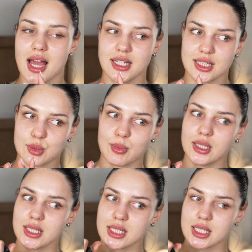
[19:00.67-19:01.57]
and it
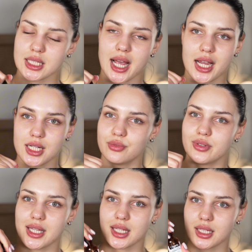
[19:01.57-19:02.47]
smells kind of
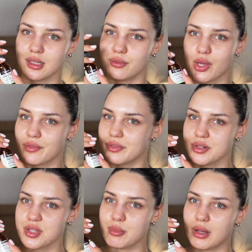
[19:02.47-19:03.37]
like if you have ever
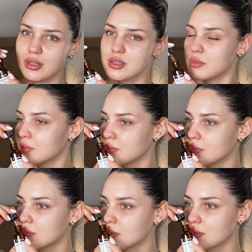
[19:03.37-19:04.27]
smelled
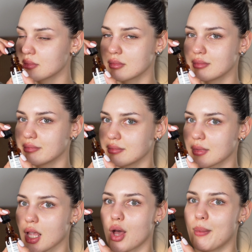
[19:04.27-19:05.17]

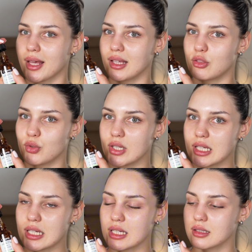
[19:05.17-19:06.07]

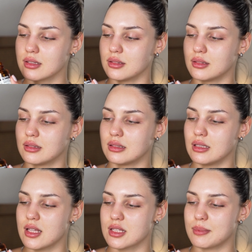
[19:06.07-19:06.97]
omega-3.
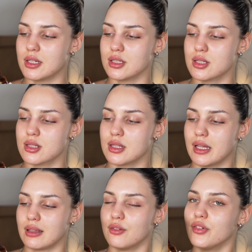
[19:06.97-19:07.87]
It smells
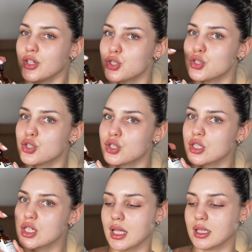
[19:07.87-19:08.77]
like the fish
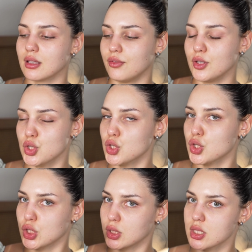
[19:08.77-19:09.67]

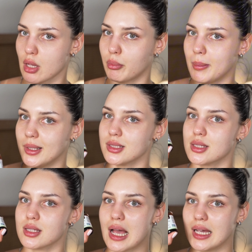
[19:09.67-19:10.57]
supplements.